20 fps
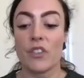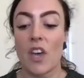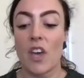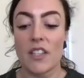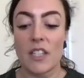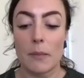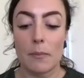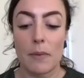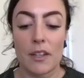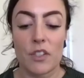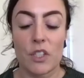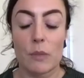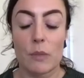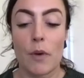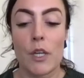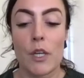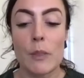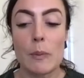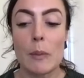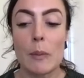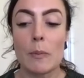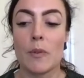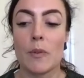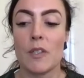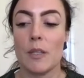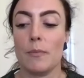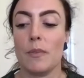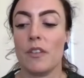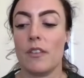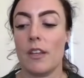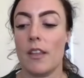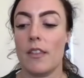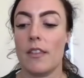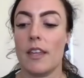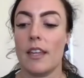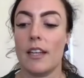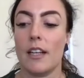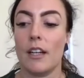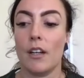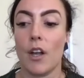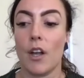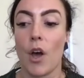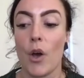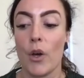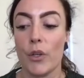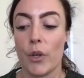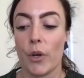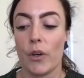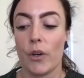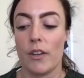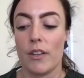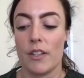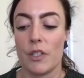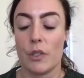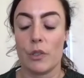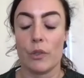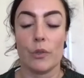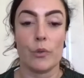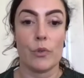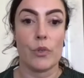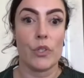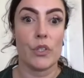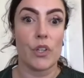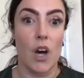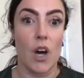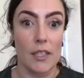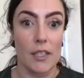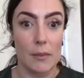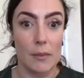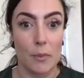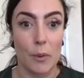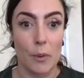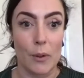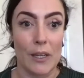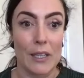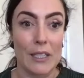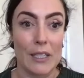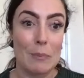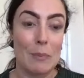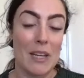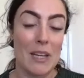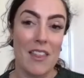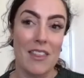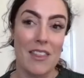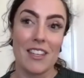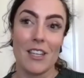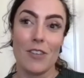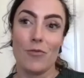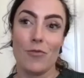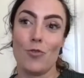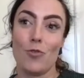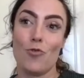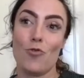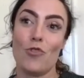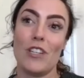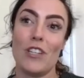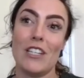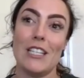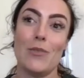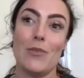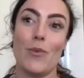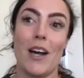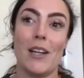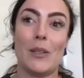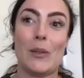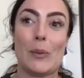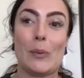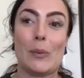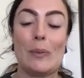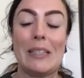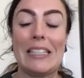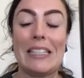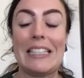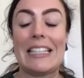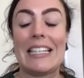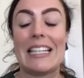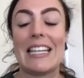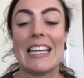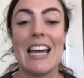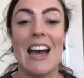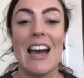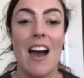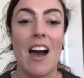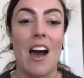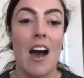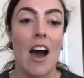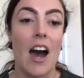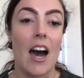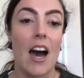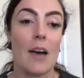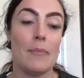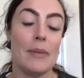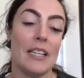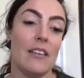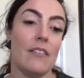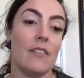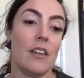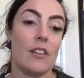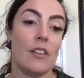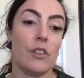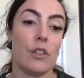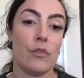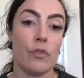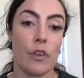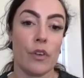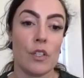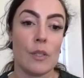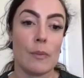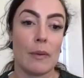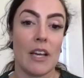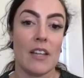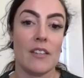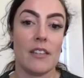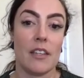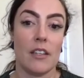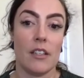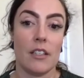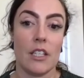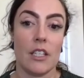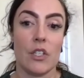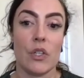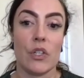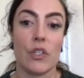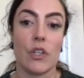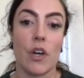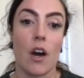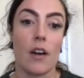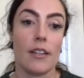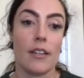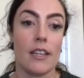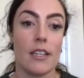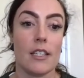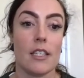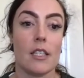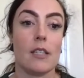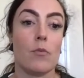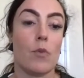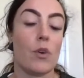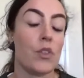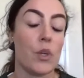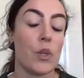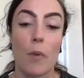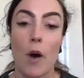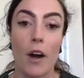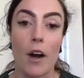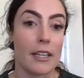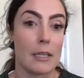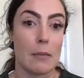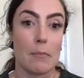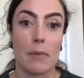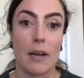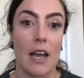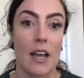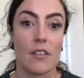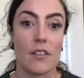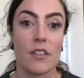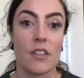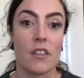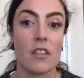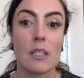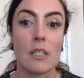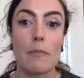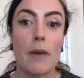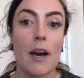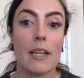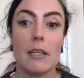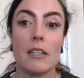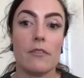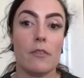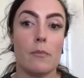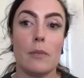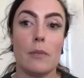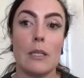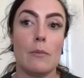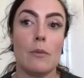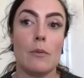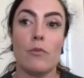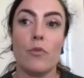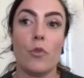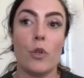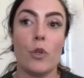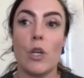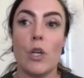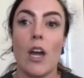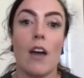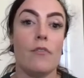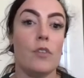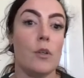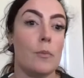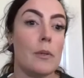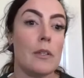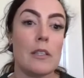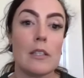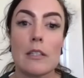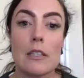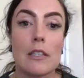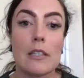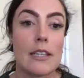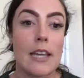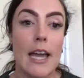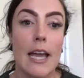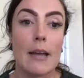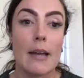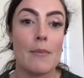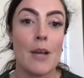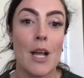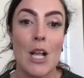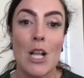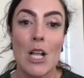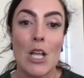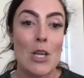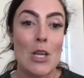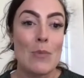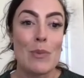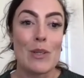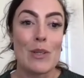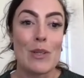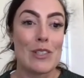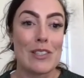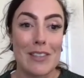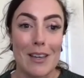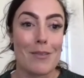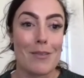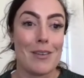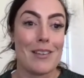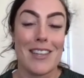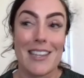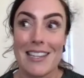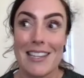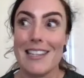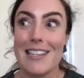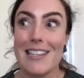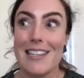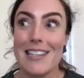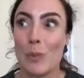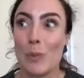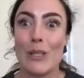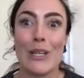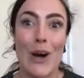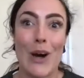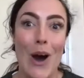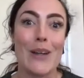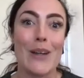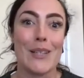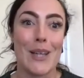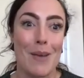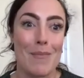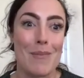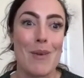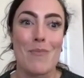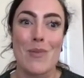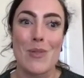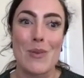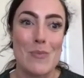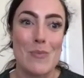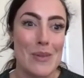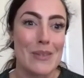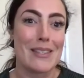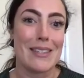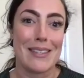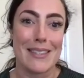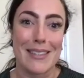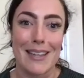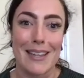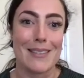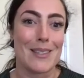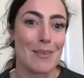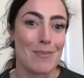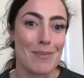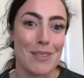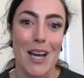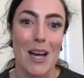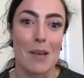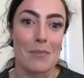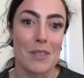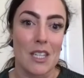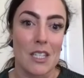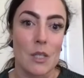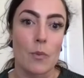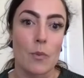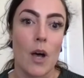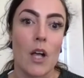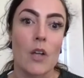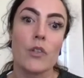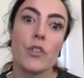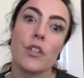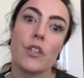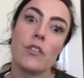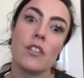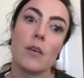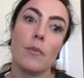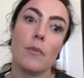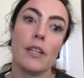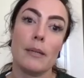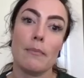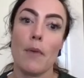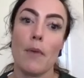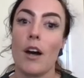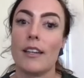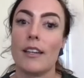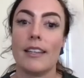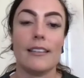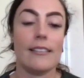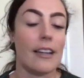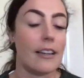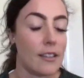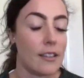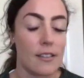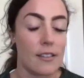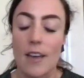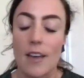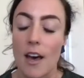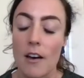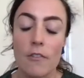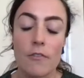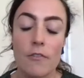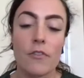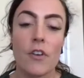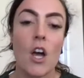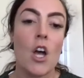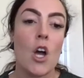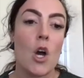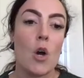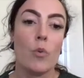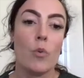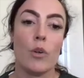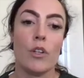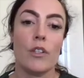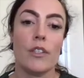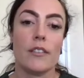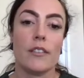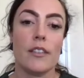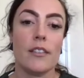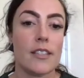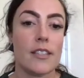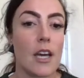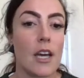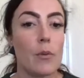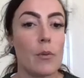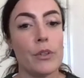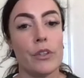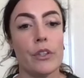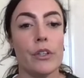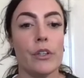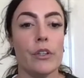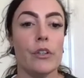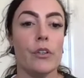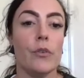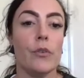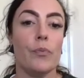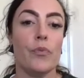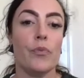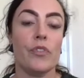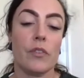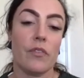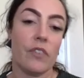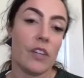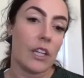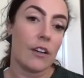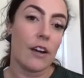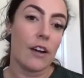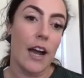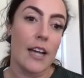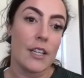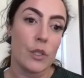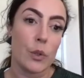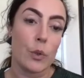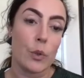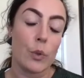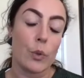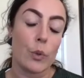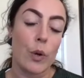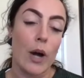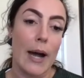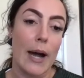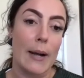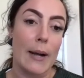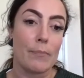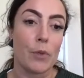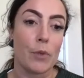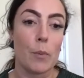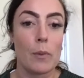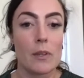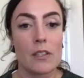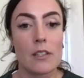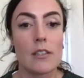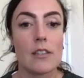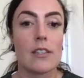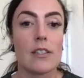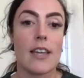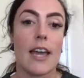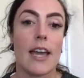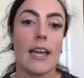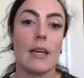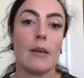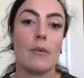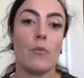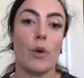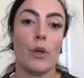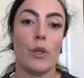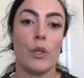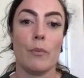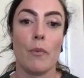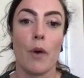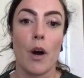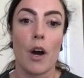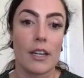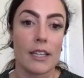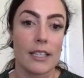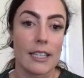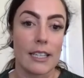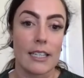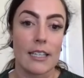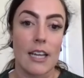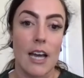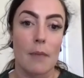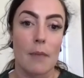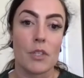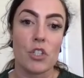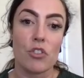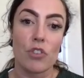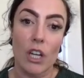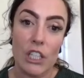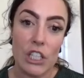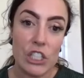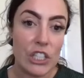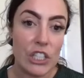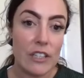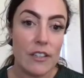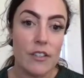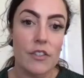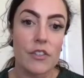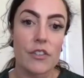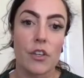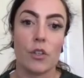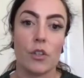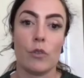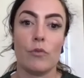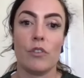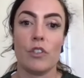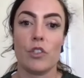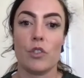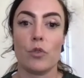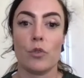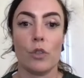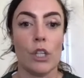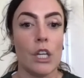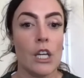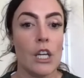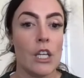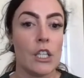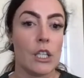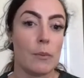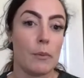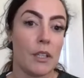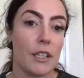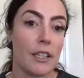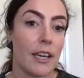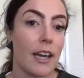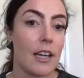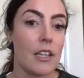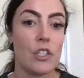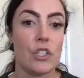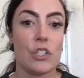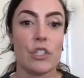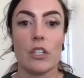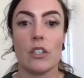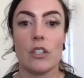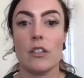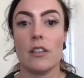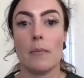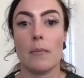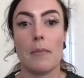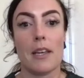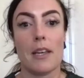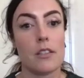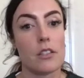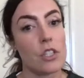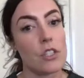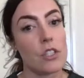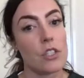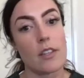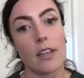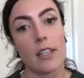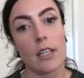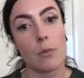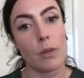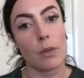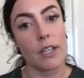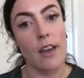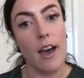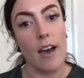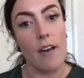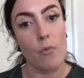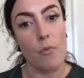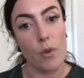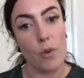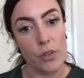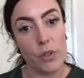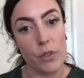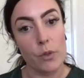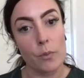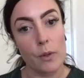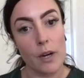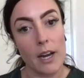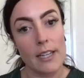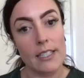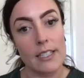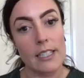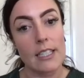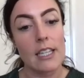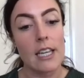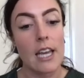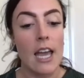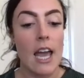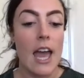So, as I mentioned, most people seem to think that a logo is your starting point. But I think if you rewind completely, I believe that the first place that you need to start is with your marketing plan. So, this might even be before you have your business name, because it is pretty hard coming up with a business name sometimes as well. So, someone in marketing like yourself would sit down with you to figure out your, um, your business name, what your marketing um, strategy is, so your visual communication, the messages that you want to have with your branding.